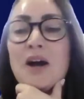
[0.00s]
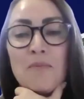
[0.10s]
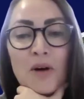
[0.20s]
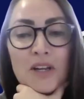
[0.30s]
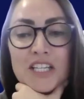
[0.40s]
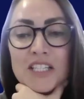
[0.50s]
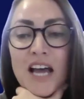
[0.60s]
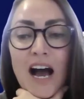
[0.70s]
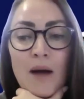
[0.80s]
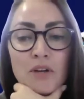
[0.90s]
Apologies.
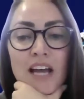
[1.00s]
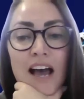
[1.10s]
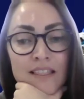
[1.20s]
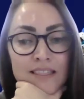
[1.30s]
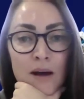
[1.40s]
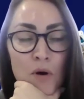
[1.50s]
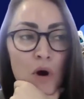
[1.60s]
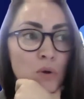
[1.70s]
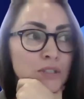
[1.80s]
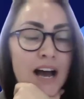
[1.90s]
I'm going to end that
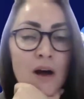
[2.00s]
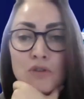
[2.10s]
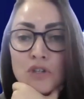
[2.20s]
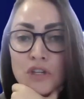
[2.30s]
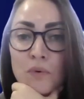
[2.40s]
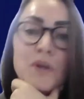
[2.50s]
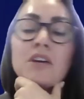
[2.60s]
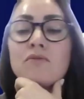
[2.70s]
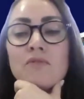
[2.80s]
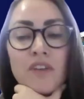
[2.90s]
poll now just so we
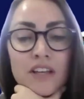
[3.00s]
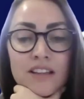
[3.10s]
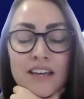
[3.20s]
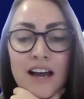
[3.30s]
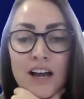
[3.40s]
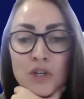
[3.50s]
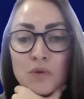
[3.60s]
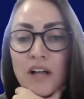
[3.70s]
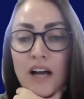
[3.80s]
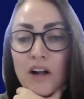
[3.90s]
can reveal the
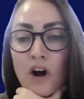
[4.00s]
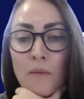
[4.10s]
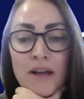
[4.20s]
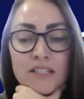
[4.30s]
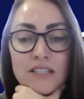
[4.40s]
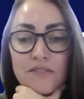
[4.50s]
actual comments,